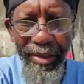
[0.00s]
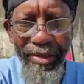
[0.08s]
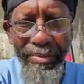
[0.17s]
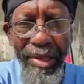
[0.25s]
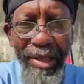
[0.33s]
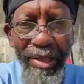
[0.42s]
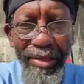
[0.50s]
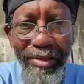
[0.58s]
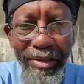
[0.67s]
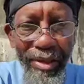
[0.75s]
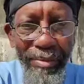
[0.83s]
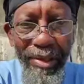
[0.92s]
these
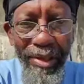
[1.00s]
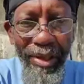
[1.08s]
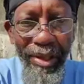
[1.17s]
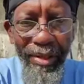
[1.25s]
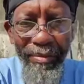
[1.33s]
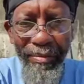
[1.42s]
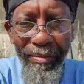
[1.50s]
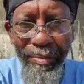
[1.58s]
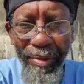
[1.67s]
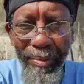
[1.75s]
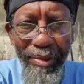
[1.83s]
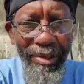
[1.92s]
meetings. You know, I mean,
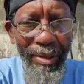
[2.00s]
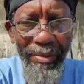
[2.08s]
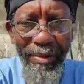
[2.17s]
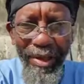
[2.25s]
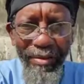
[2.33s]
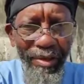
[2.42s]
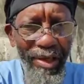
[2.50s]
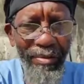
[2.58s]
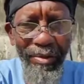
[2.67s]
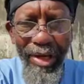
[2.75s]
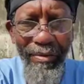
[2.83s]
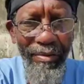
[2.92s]
Republican, Democrat,
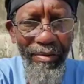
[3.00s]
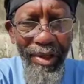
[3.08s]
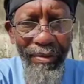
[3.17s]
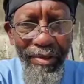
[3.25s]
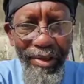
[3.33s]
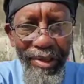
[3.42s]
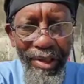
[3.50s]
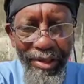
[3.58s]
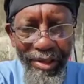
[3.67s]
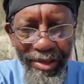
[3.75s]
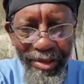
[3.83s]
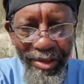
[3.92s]
Green, whatever, whatever it is.
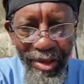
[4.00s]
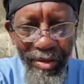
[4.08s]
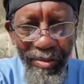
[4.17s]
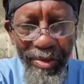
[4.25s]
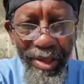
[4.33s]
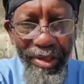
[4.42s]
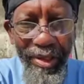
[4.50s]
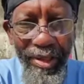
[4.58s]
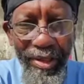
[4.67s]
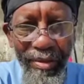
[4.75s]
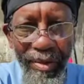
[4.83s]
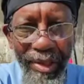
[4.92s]
Just go and,
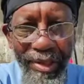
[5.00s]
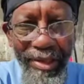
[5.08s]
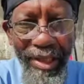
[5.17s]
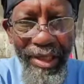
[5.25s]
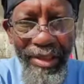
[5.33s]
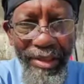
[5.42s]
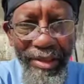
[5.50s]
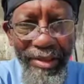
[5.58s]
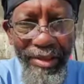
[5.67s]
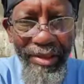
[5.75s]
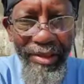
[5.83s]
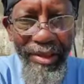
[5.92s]
and go and attend
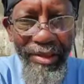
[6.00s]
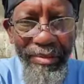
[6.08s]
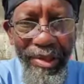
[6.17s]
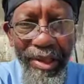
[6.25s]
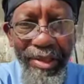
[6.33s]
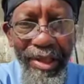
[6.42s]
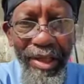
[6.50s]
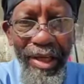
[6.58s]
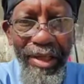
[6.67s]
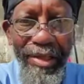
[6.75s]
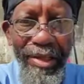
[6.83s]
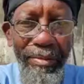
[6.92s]
these, these these meetings
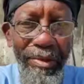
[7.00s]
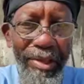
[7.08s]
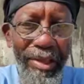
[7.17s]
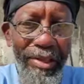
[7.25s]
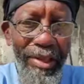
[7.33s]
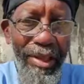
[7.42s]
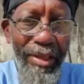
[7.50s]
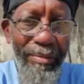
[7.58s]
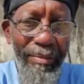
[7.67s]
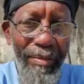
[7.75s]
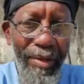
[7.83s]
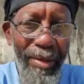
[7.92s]
and see what they're saying,
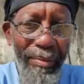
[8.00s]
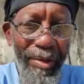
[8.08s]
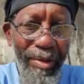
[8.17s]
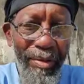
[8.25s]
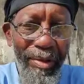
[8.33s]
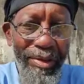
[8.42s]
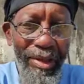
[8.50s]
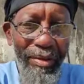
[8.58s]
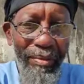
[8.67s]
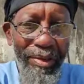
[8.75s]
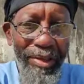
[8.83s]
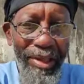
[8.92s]
because
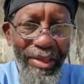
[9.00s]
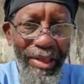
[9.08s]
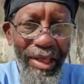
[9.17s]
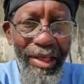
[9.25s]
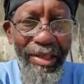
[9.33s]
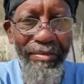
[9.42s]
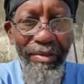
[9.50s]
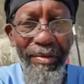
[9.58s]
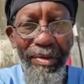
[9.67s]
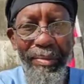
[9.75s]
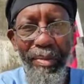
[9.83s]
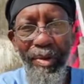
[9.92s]
what they're saying is
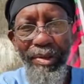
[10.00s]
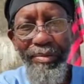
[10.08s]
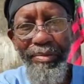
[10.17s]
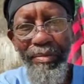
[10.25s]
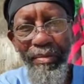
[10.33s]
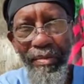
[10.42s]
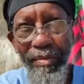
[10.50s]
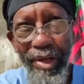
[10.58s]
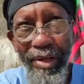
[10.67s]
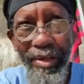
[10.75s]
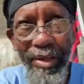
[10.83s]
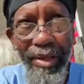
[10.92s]
very important,
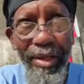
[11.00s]
right?